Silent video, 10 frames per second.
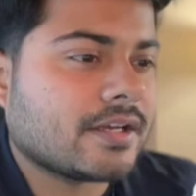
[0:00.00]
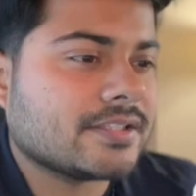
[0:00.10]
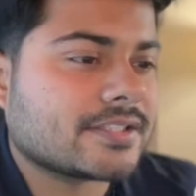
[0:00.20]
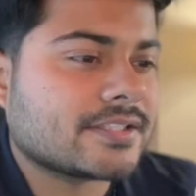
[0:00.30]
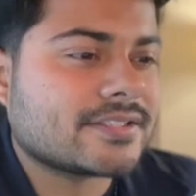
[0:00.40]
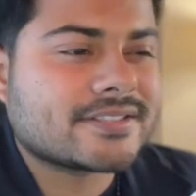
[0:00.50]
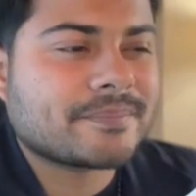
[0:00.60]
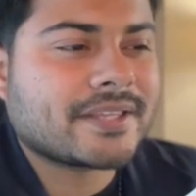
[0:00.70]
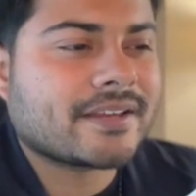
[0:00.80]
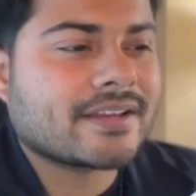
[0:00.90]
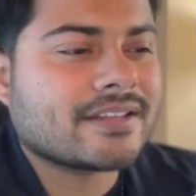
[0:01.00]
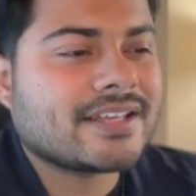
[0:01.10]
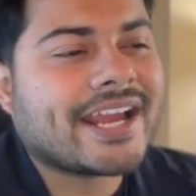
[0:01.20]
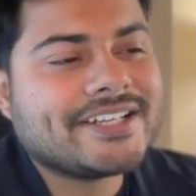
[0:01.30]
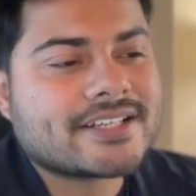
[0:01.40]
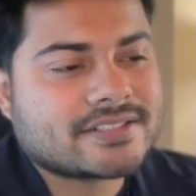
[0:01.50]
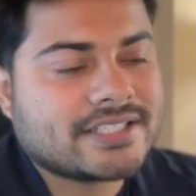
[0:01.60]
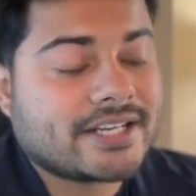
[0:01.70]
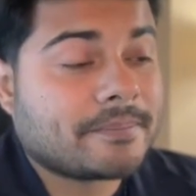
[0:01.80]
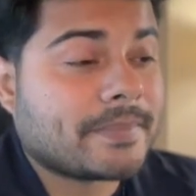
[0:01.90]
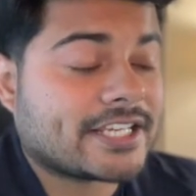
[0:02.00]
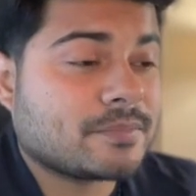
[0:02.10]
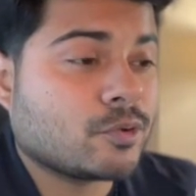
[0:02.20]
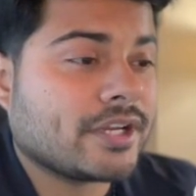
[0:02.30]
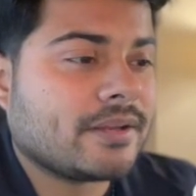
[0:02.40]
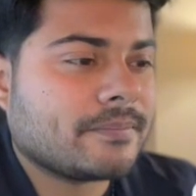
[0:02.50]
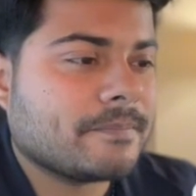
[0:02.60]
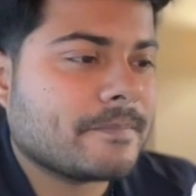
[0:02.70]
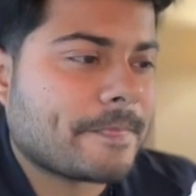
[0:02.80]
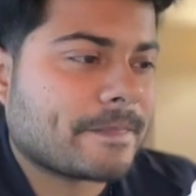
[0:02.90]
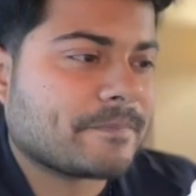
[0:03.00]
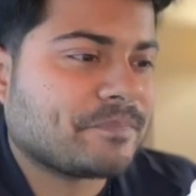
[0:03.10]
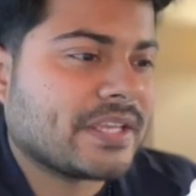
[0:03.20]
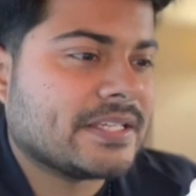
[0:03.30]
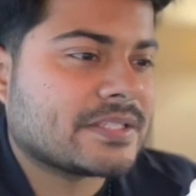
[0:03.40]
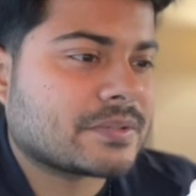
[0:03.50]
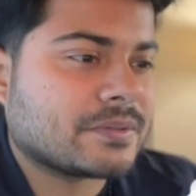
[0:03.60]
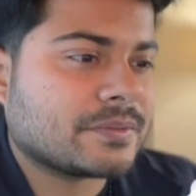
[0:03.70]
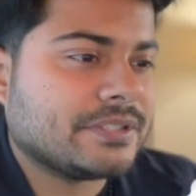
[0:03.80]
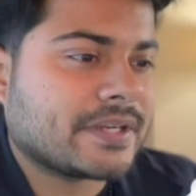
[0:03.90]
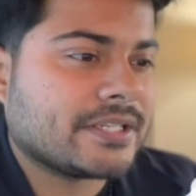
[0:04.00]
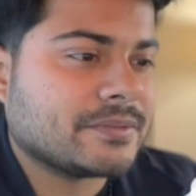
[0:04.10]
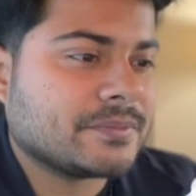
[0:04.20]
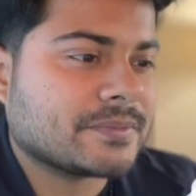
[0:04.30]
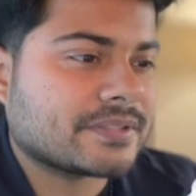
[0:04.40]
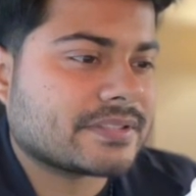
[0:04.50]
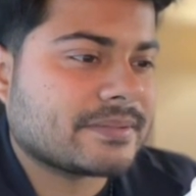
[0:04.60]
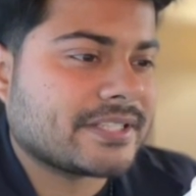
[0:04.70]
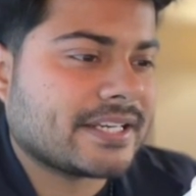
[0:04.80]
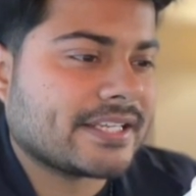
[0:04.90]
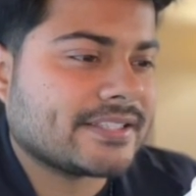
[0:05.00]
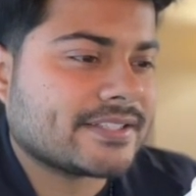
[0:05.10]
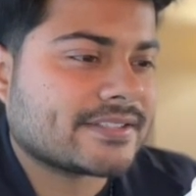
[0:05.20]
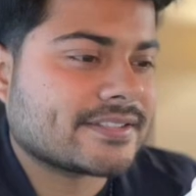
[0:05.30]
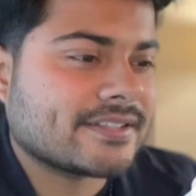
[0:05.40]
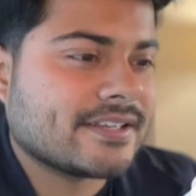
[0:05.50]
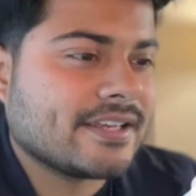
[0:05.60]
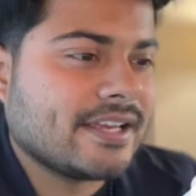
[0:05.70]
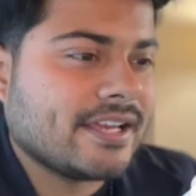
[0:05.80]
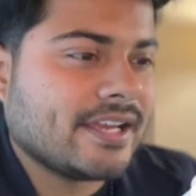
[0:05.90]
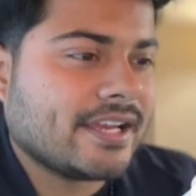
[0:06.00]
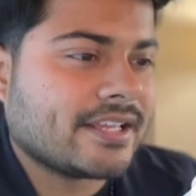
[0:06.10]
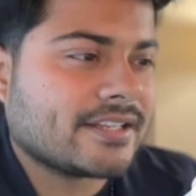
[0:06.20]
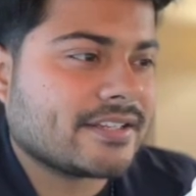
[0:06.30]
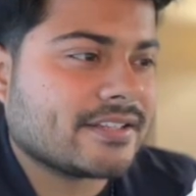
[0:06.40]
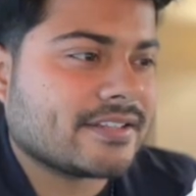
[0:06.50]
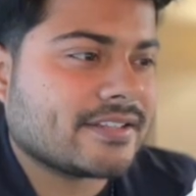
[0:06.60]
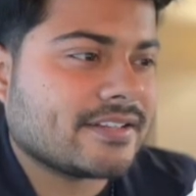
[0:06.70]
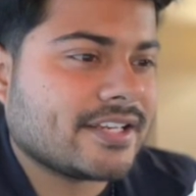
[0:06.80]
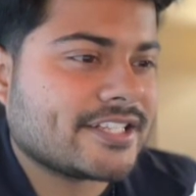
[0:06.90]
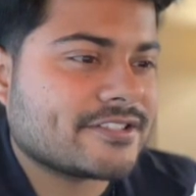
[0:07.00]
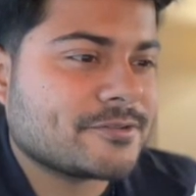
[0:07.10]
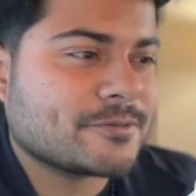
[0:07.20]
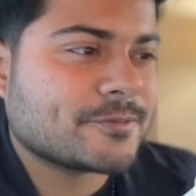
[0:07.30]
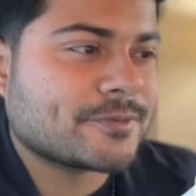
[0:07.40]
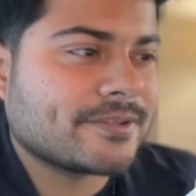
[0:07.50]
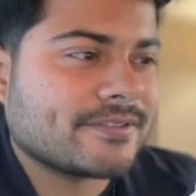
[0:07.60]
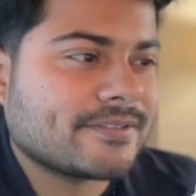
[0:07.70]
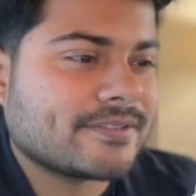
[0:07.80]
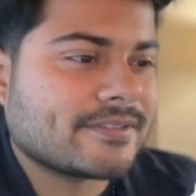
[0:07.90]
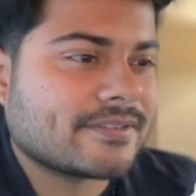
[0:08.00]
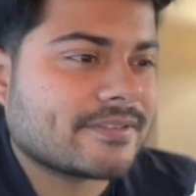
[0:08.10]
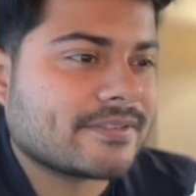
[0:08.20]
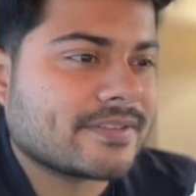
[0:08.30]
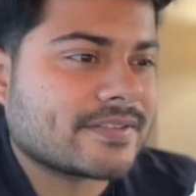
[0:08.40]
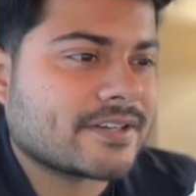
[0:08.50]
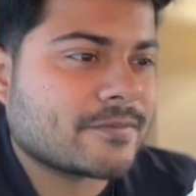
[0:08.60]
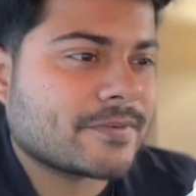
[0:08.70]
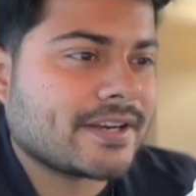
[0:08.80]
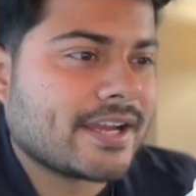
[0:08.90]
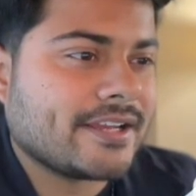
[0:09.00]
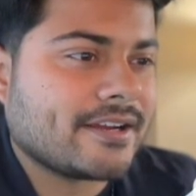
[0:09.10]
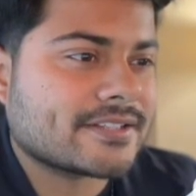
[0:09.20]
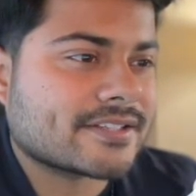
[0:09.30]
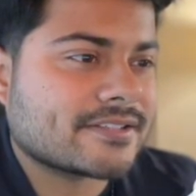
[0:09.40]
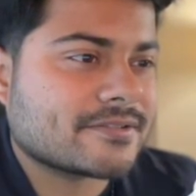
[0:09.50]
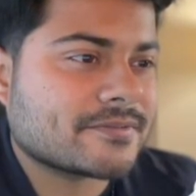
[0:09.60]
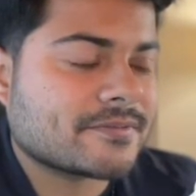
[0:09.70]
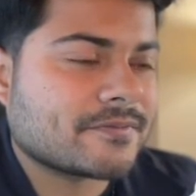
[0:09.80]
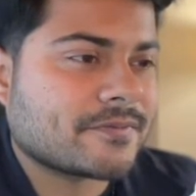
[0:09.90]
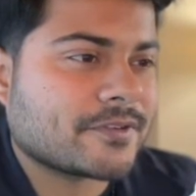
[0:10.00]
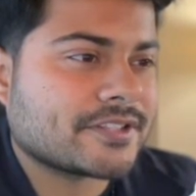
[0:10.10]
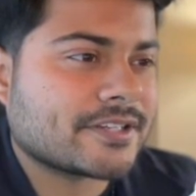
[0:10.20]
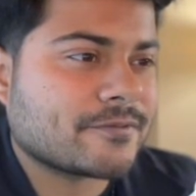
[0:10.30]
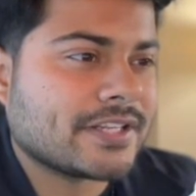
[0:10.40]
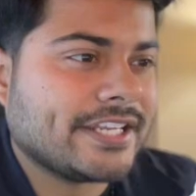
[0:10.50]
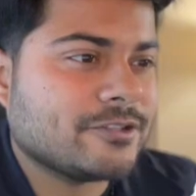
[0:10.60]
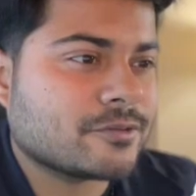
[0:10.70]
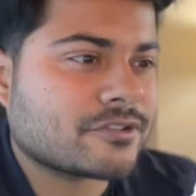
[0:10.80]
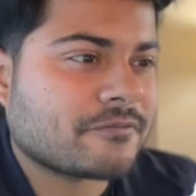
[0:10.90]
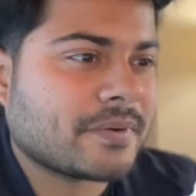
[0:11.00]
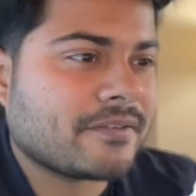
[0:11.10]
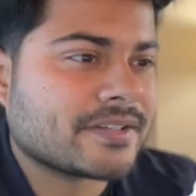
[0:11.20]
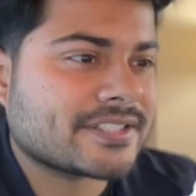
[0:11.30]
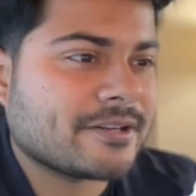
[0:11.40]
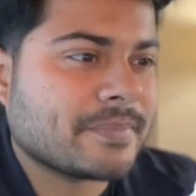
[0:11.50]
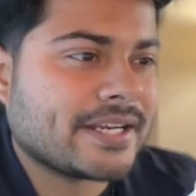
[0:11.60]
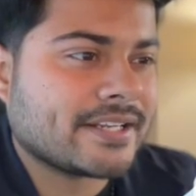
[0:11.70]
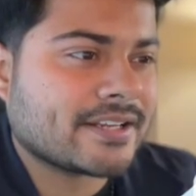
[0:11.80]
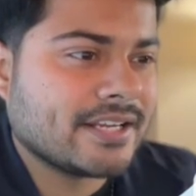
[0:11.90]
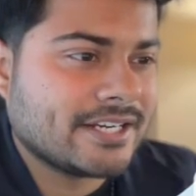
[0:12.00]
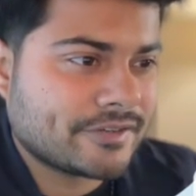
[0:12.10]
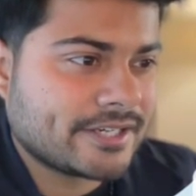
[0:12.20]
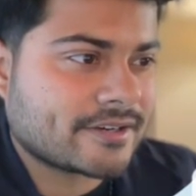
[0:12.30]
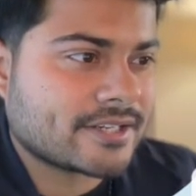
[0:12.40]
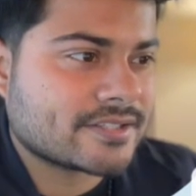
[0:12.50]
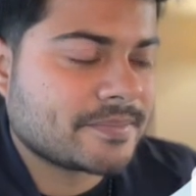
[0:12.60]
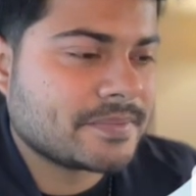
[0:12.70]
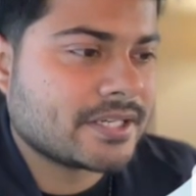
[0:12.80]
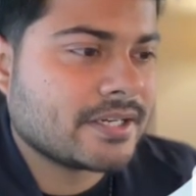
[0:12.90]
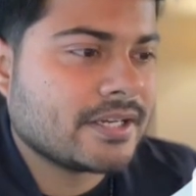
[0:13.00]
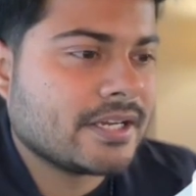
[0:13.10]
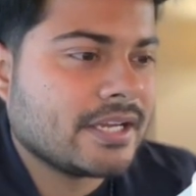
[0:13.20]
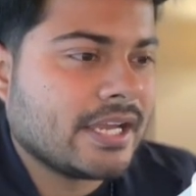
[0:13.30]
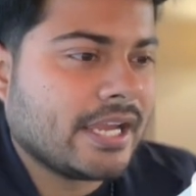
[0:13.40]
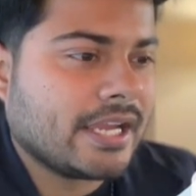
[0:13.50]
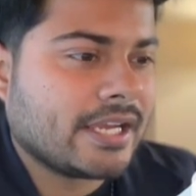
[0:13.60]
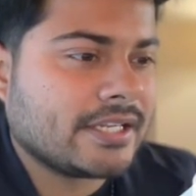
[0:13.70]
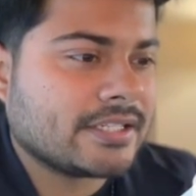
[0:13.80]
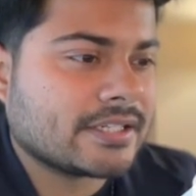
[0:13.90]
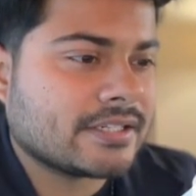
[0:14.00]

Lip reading: this is something, the ideas that I'm exploring. So you can do something like this. And let's do the third one. I asked it to, for the third one, echoes of power cinematic trailer concept. And